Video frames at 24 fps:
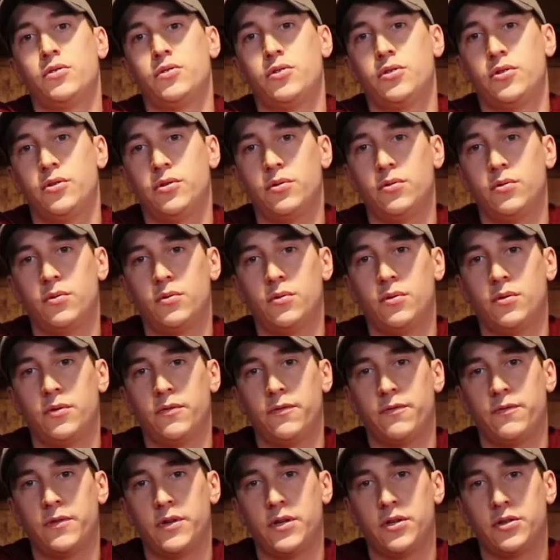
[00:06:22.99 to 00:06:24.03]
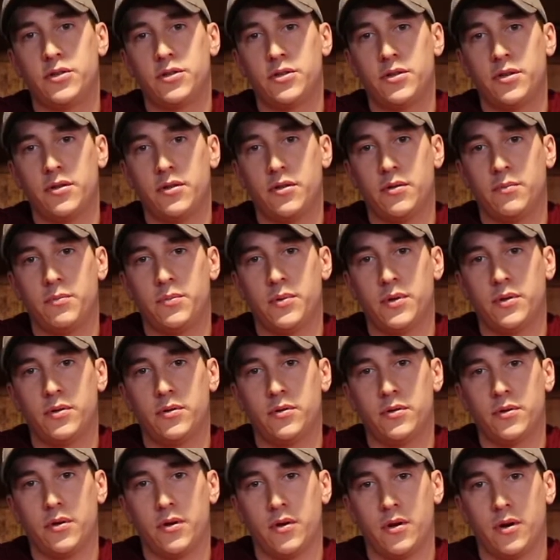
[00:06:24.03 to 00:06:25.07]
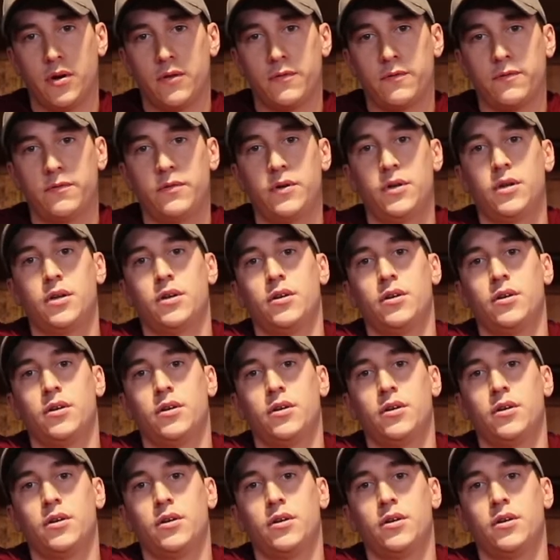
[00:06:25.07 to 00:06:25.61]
to finish the build off.